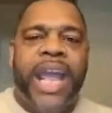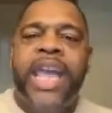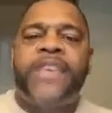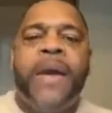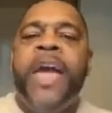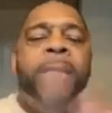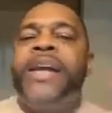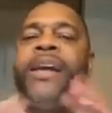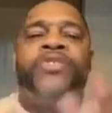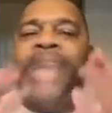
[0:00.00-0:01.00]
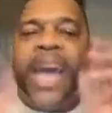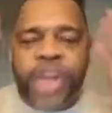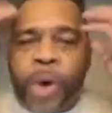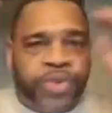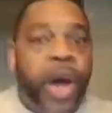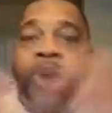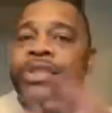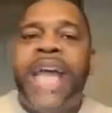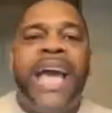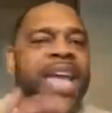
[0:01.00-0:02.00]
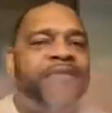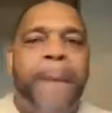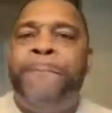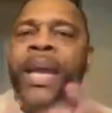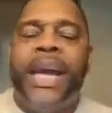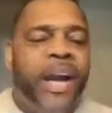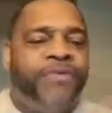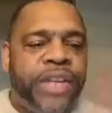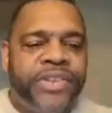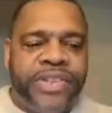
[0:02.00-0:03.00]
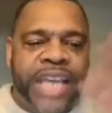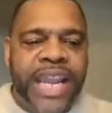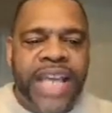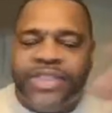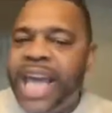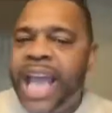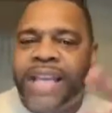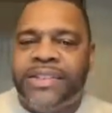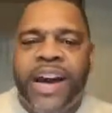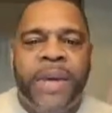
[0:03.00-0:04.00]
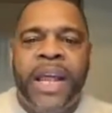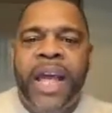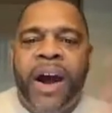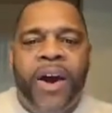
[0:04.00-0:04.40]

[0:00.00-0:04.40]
He said, because that your thoughts are not even big enough to see this thing that's coming.